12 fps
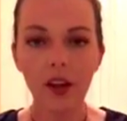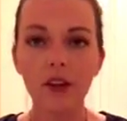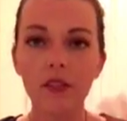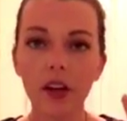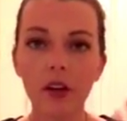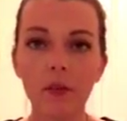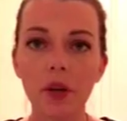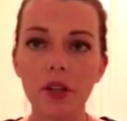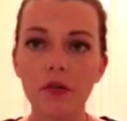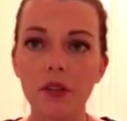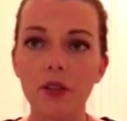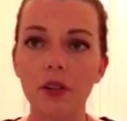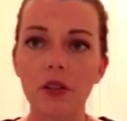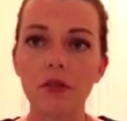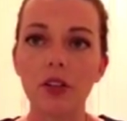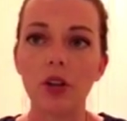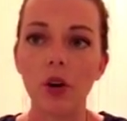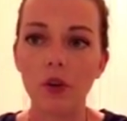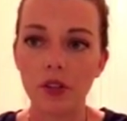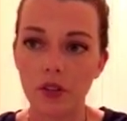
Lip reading: I'd recommend, if you don't even know what